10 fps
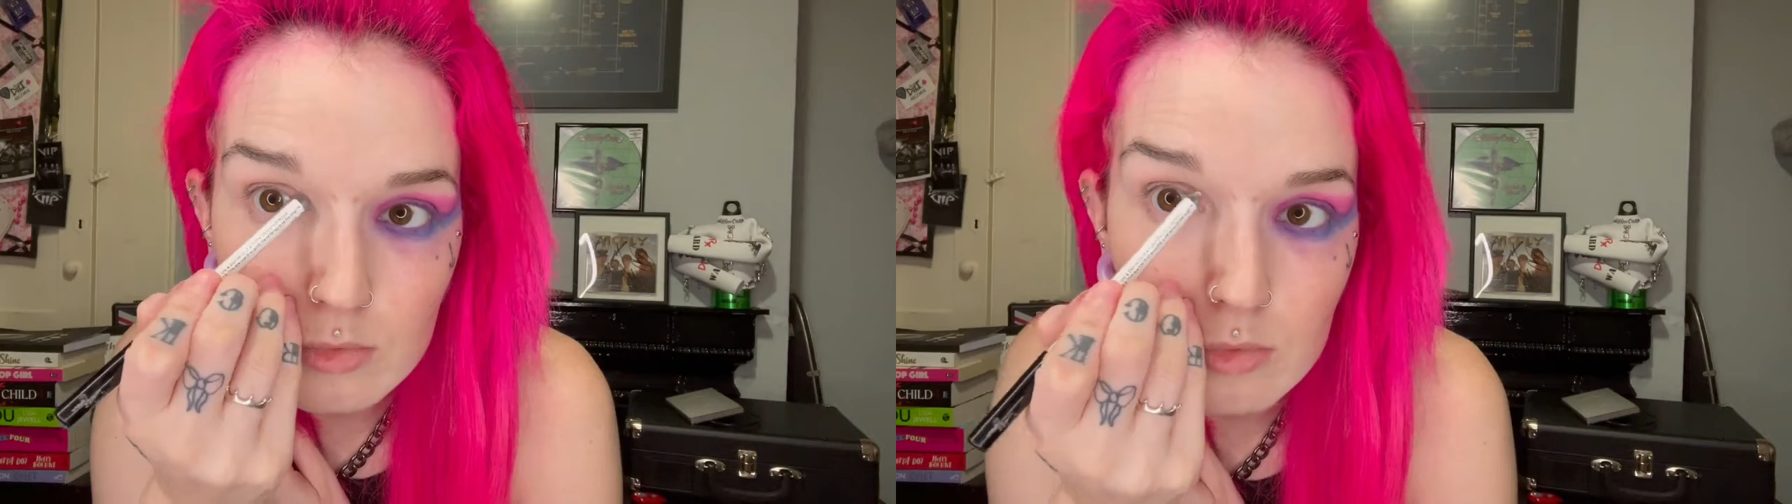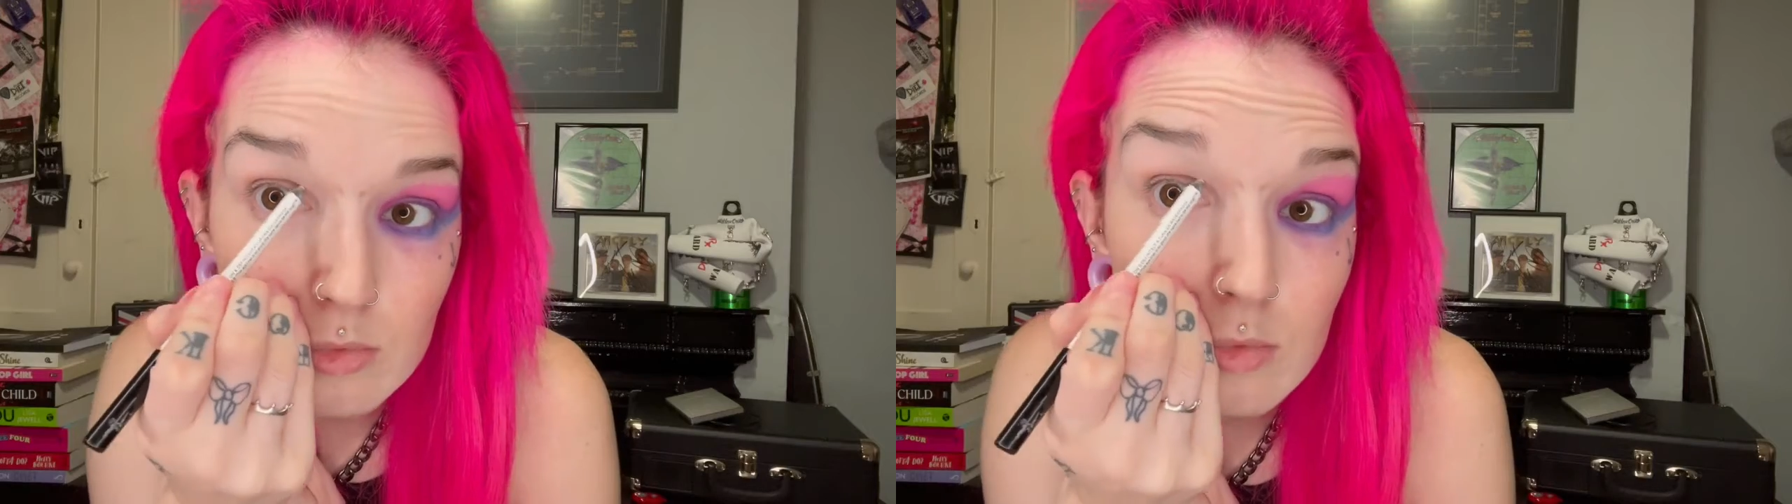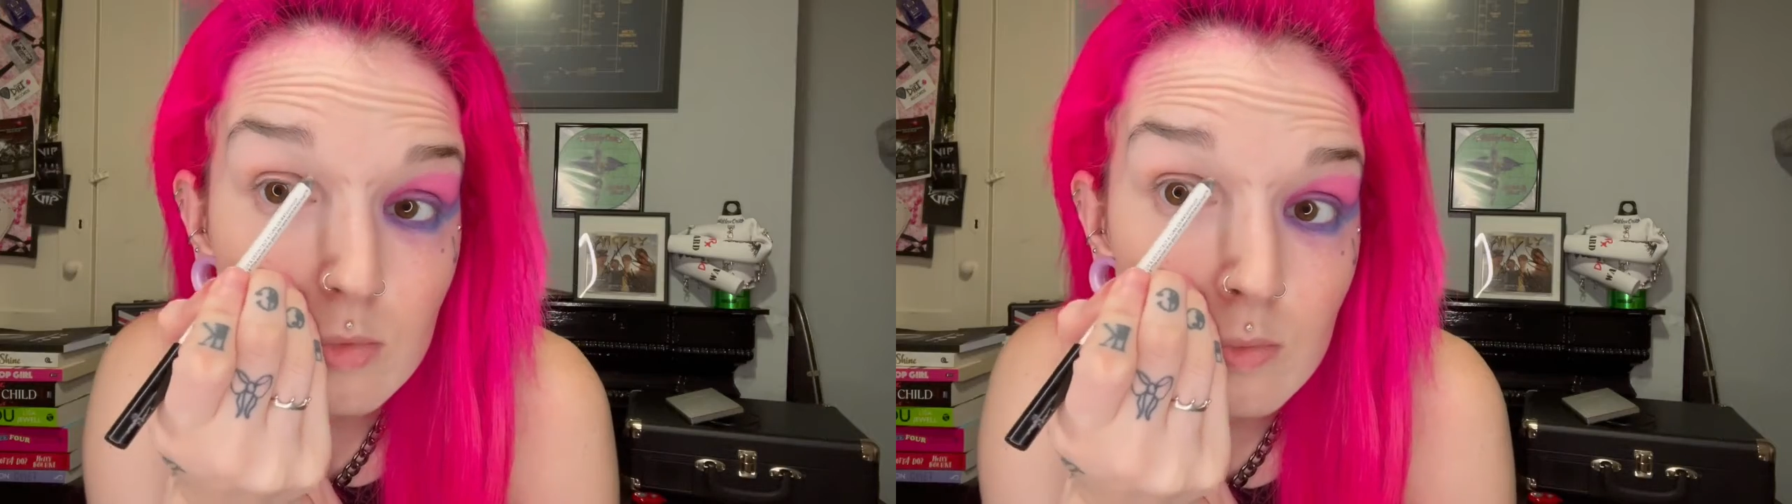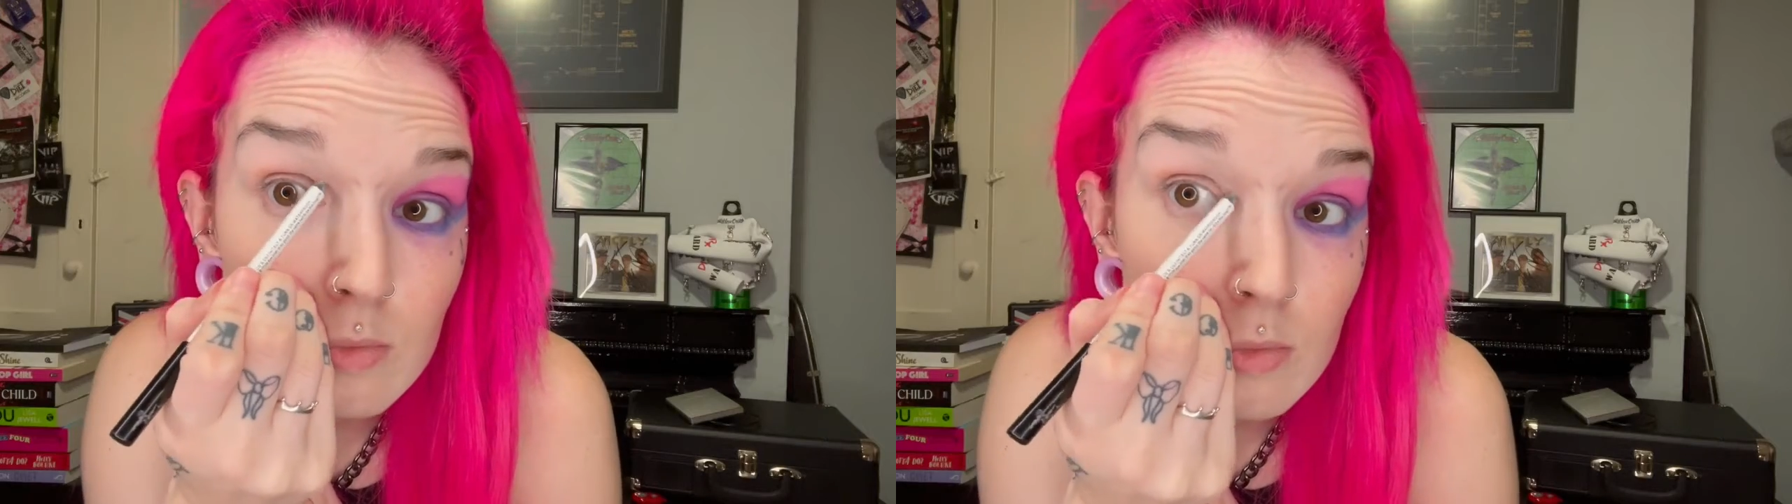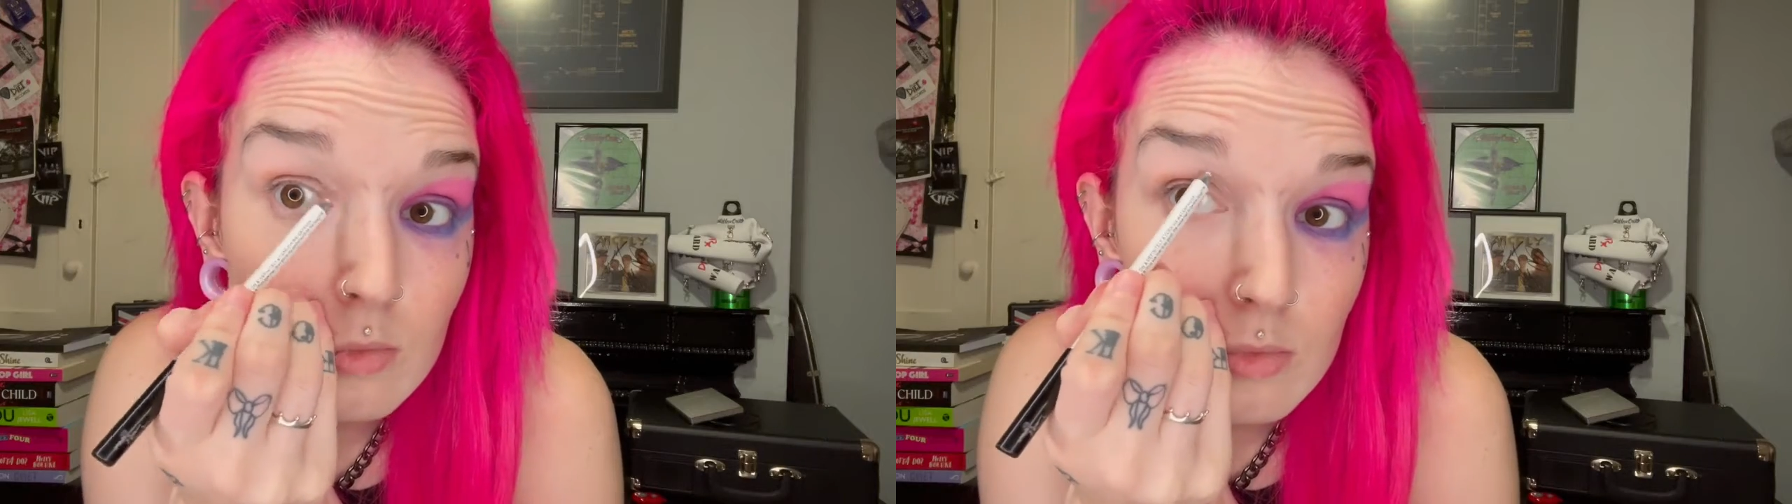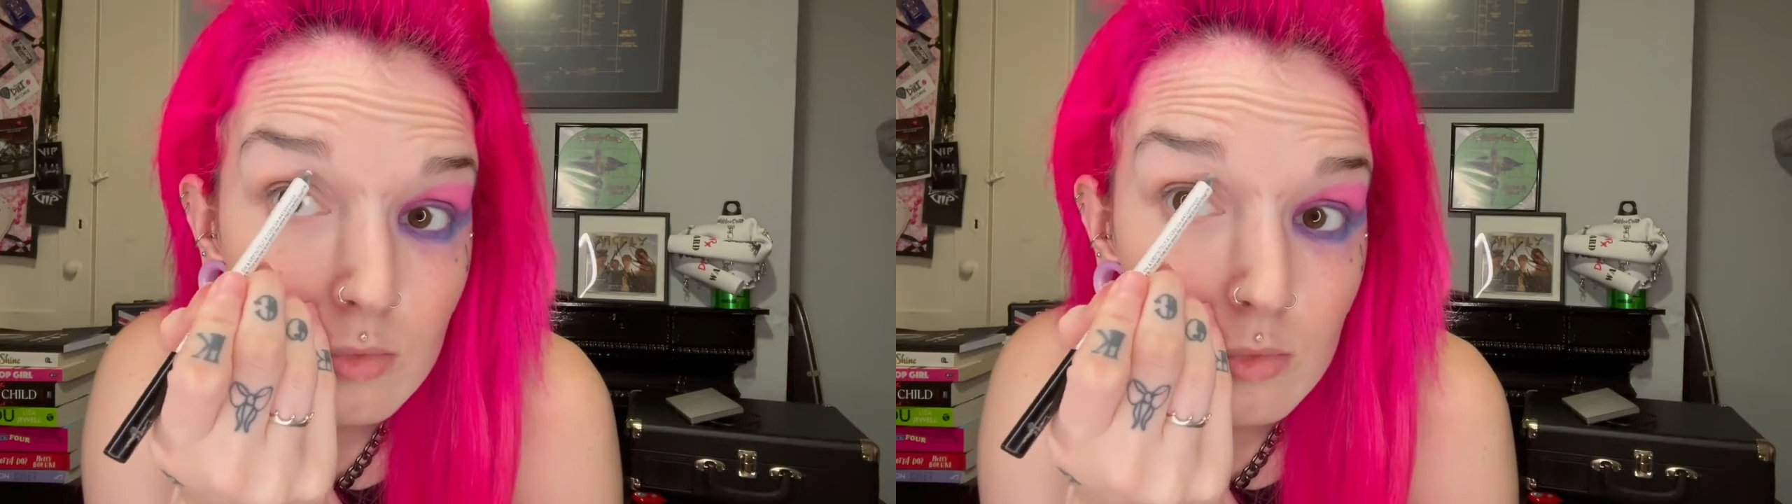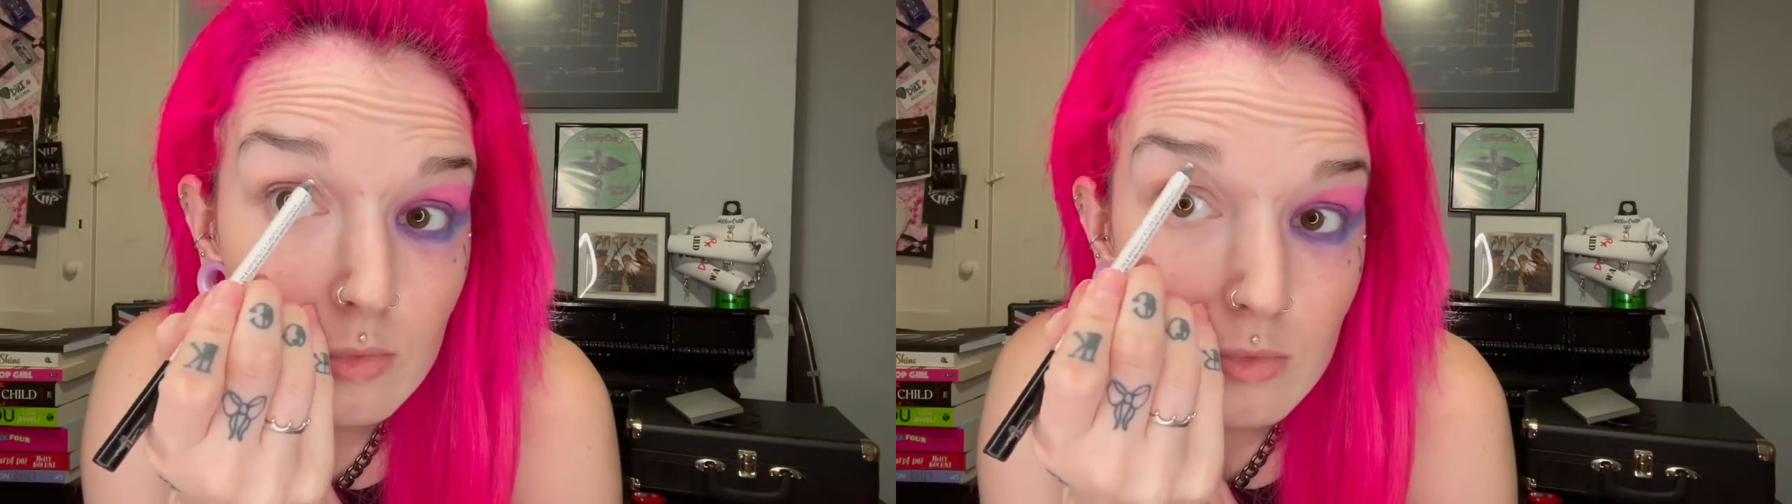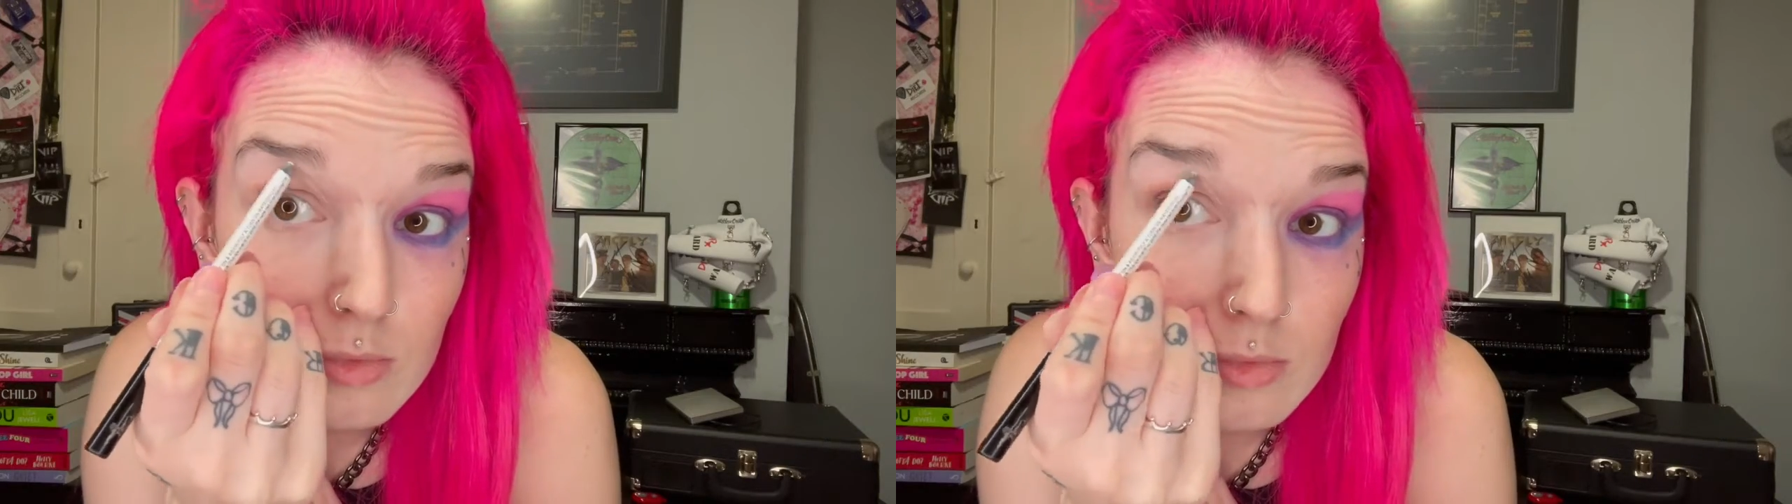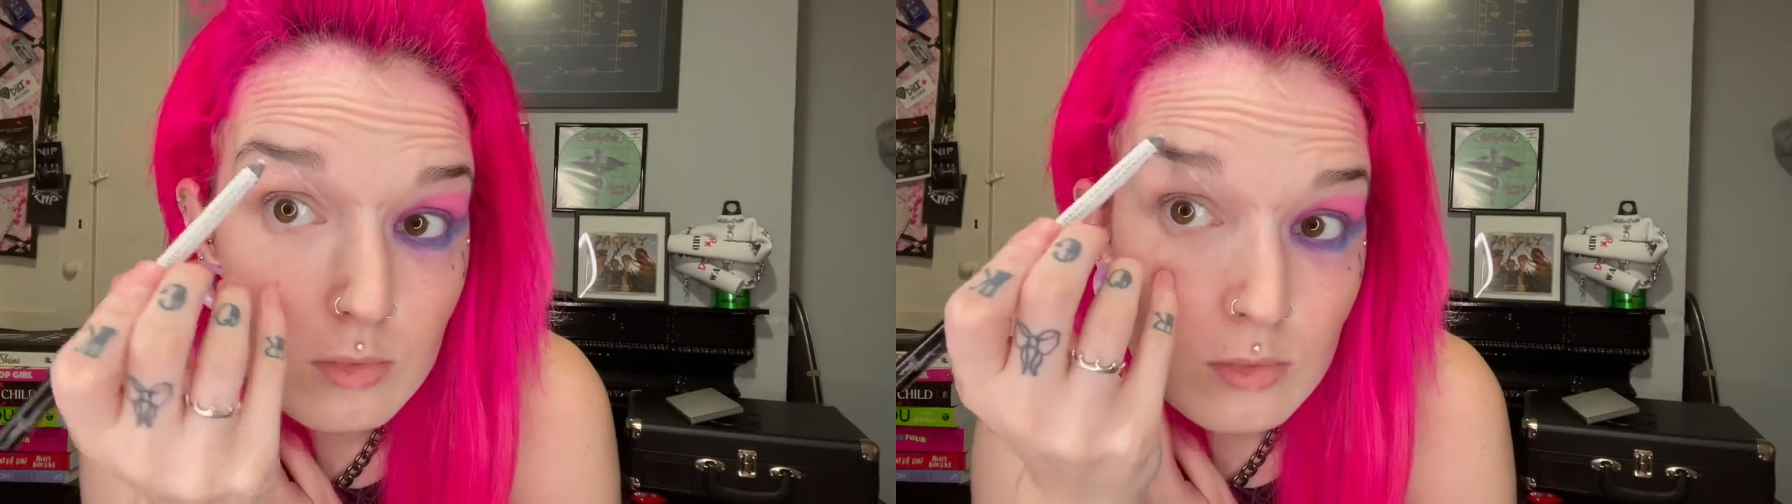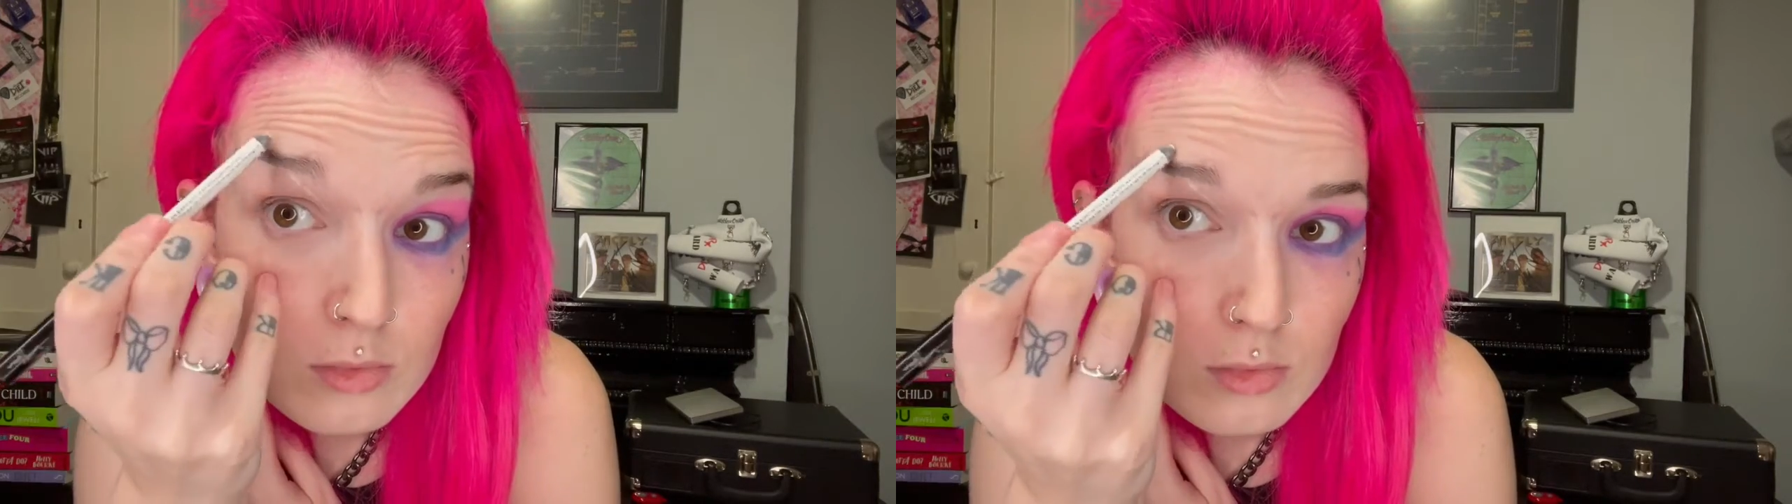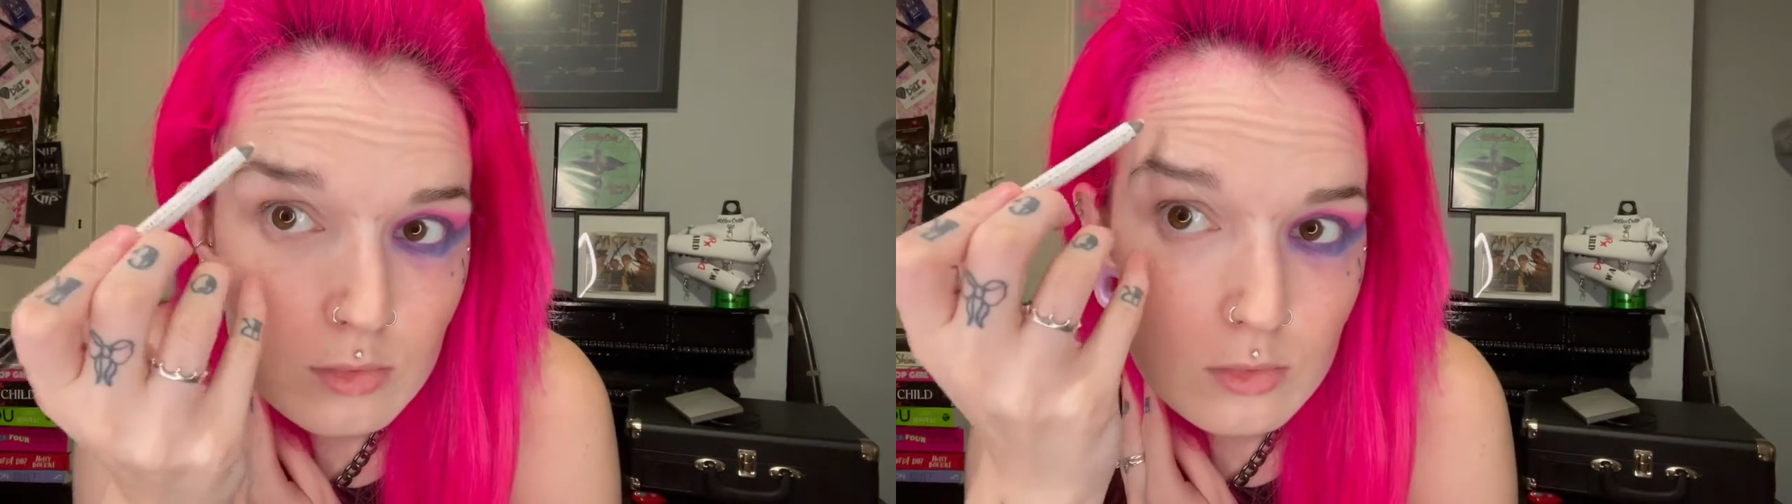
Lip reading: side I'm going to sketch out